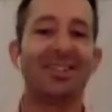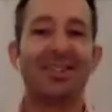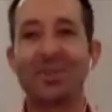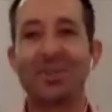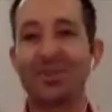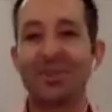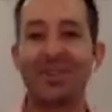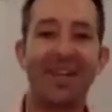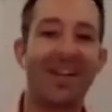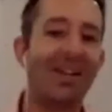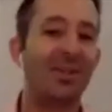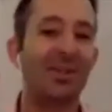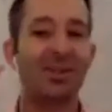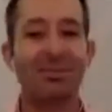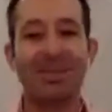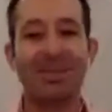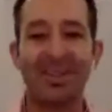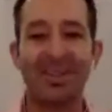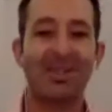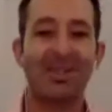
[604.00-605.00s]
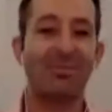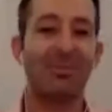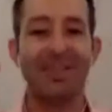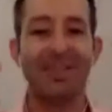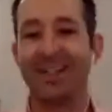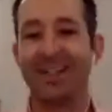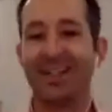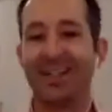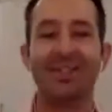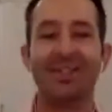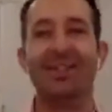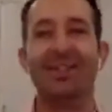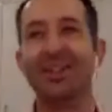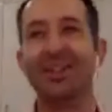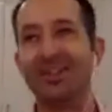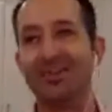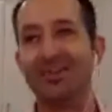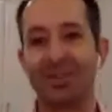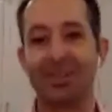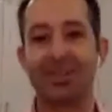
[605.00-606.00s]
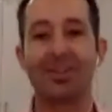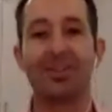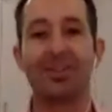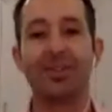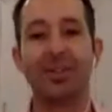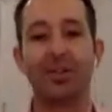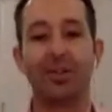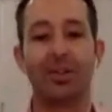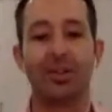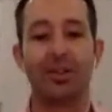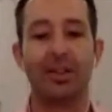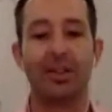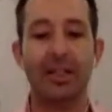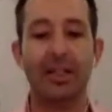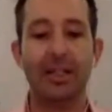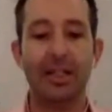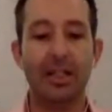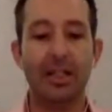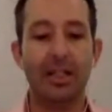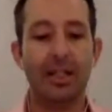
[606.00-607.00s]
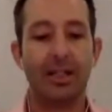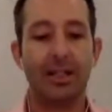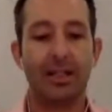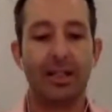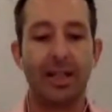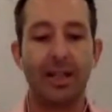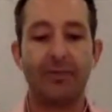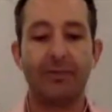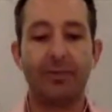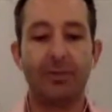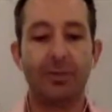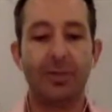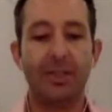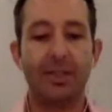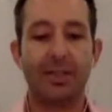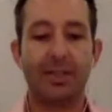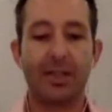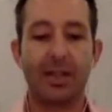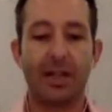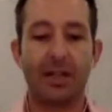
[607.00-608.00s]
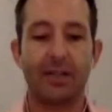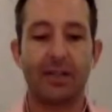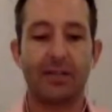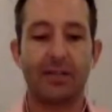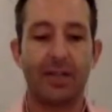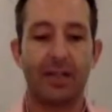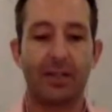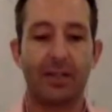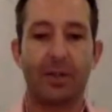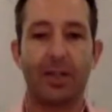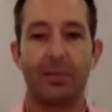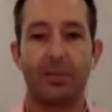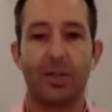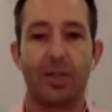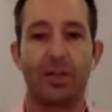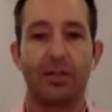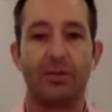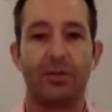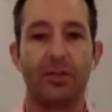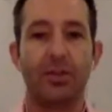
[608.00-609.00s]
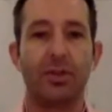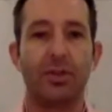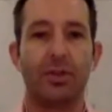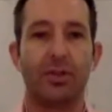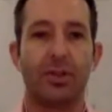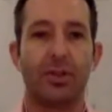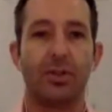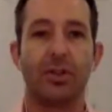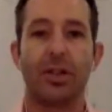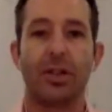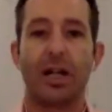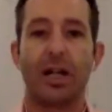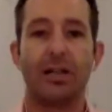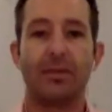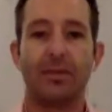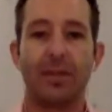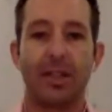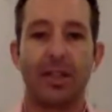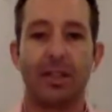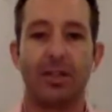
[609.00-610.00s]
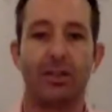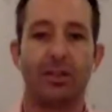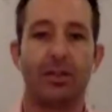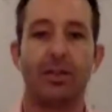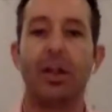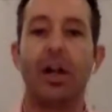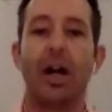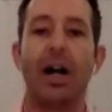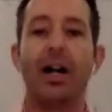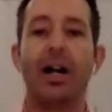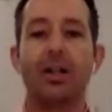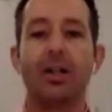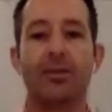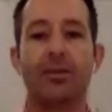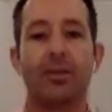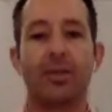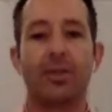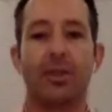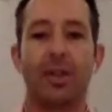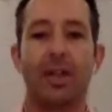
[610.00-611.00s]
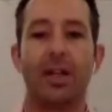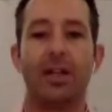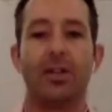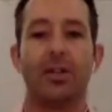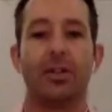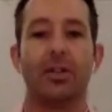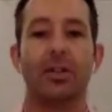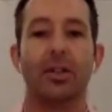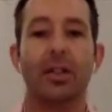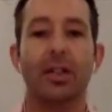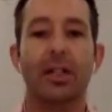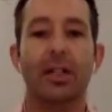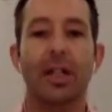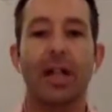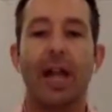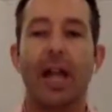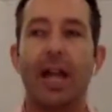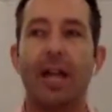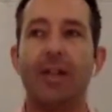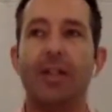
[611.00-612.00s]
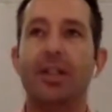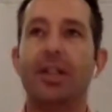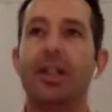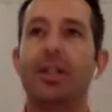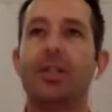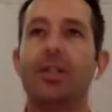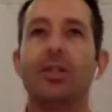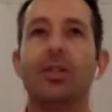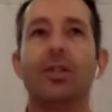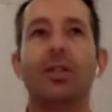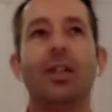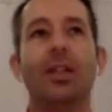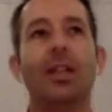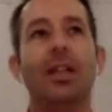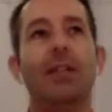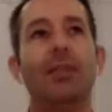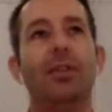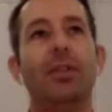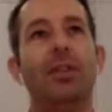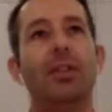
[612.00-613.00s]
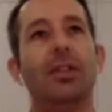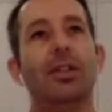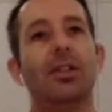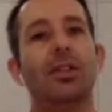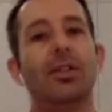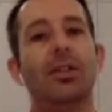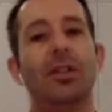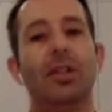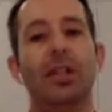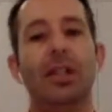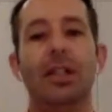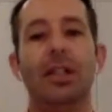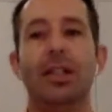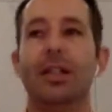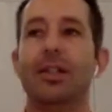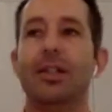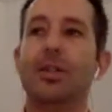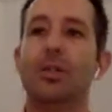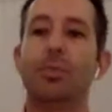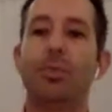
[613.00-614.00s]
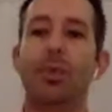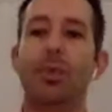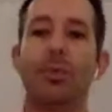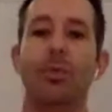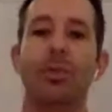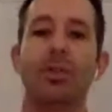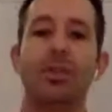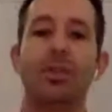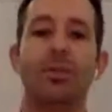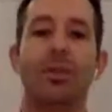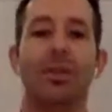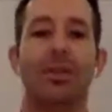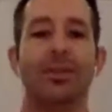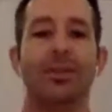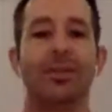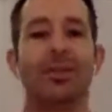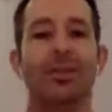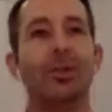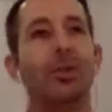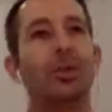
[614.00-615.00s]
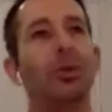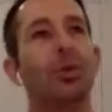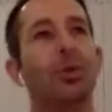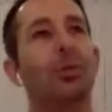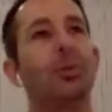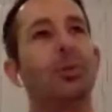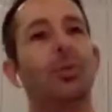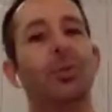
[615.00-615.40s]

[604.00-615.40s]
tornado is busy spinning, and you're going, what's going on? That for me is kind of like Pragmatic Futurist. You kind of like, you're in the eye of the tornado, and you get to look at everything so clearly and just pick what you want. Go doop,